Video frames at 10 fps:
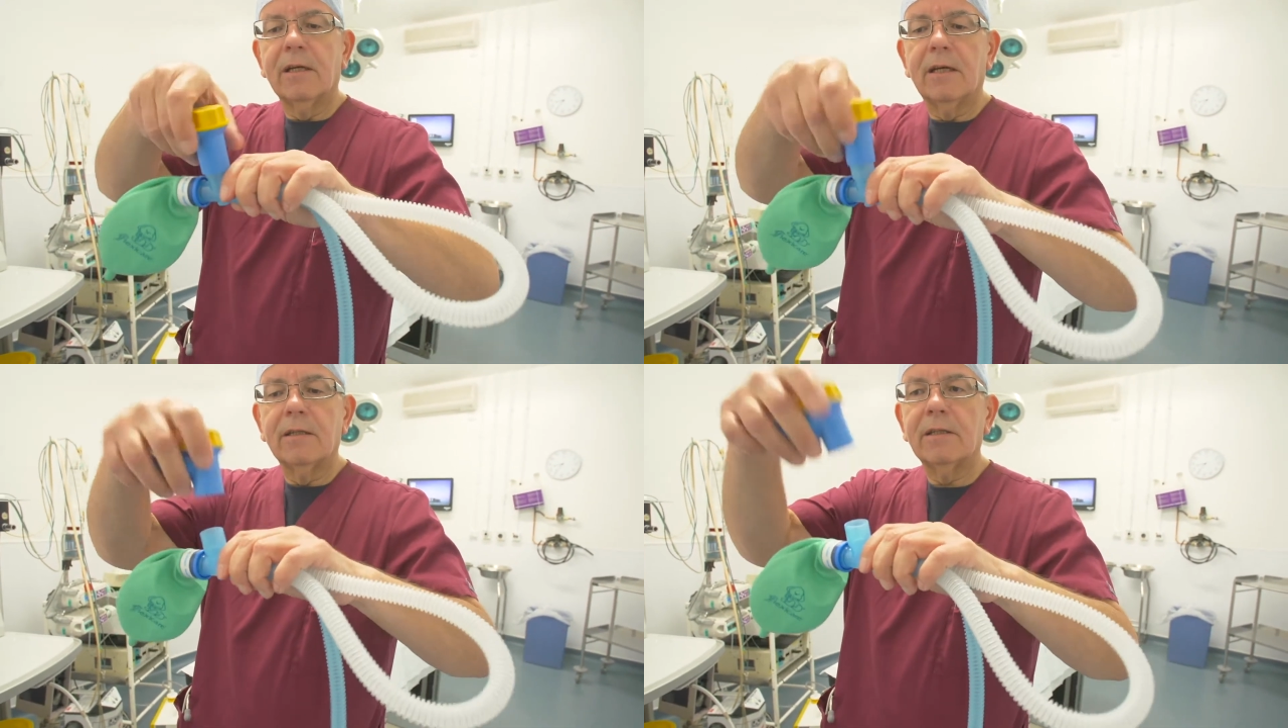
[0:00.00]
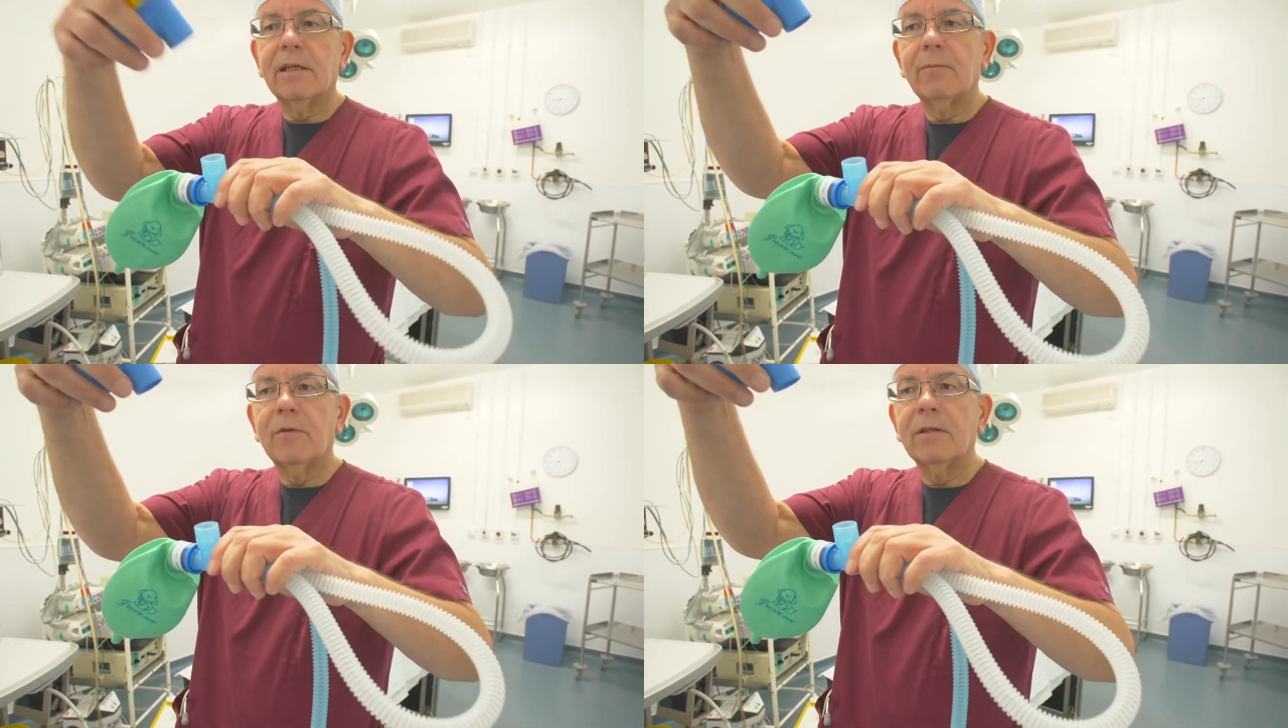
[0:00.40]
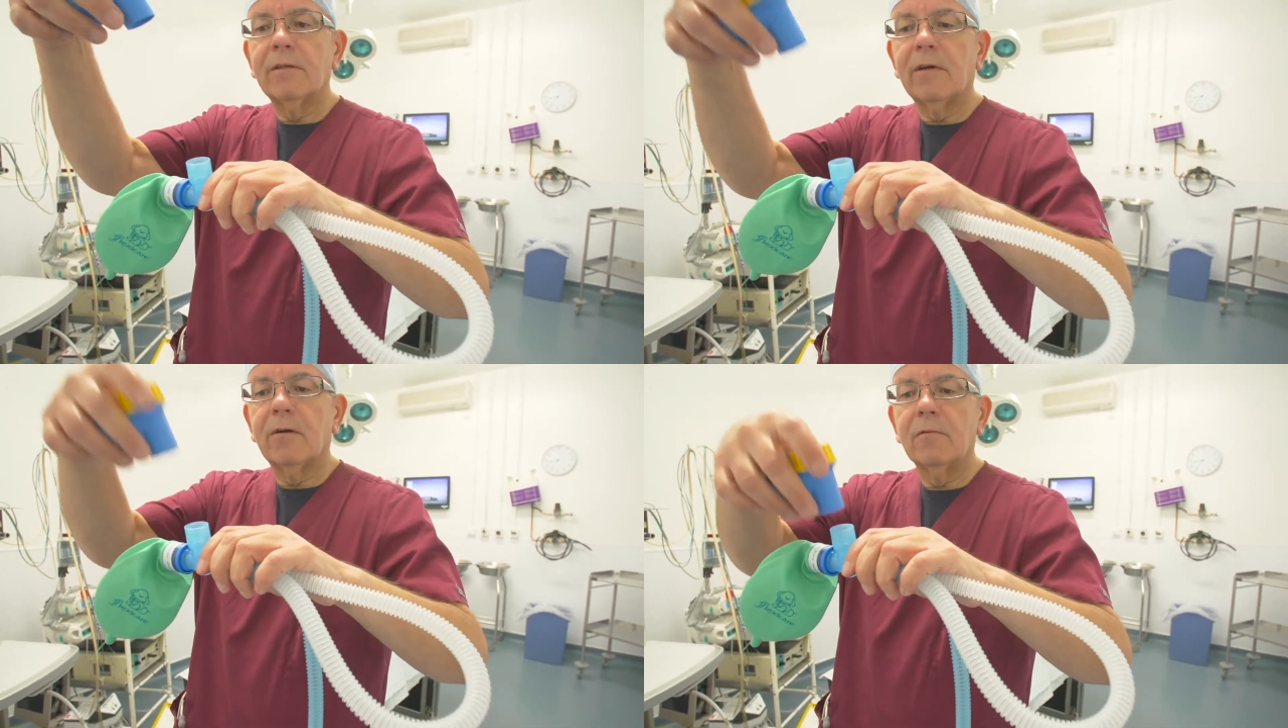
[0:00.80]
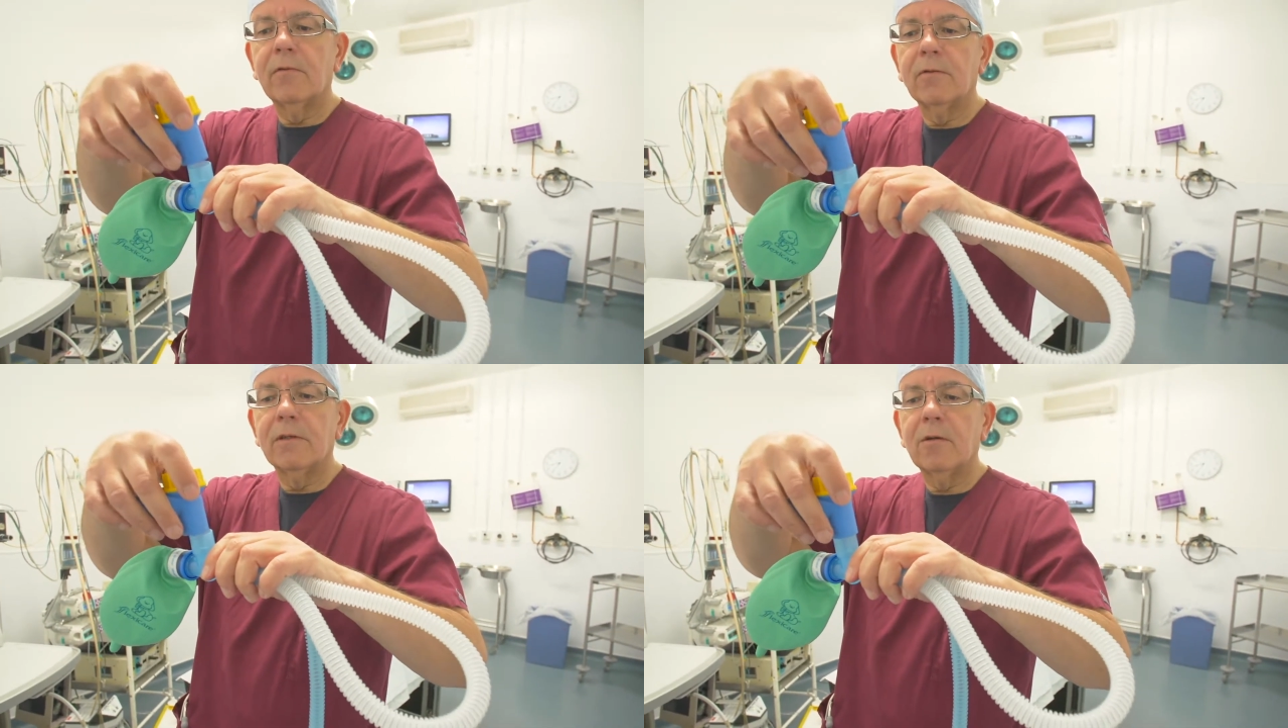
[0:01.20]
and the same with this valve
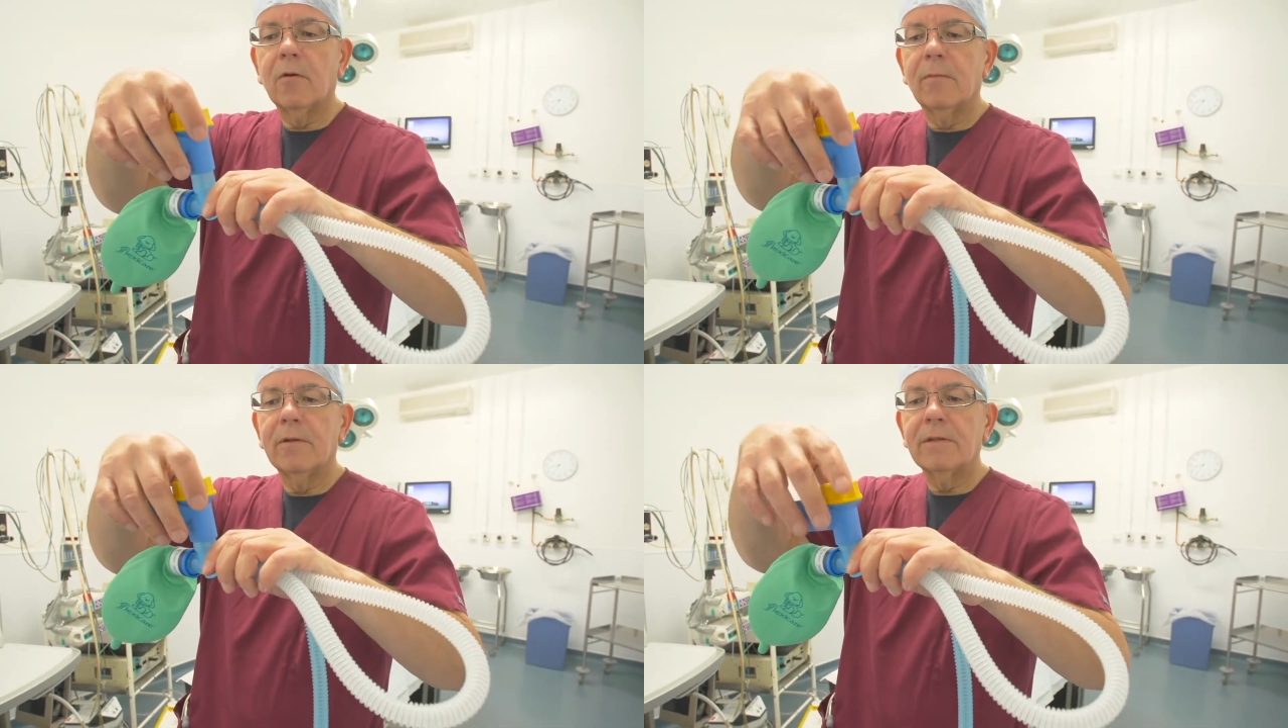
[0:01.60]
on the top.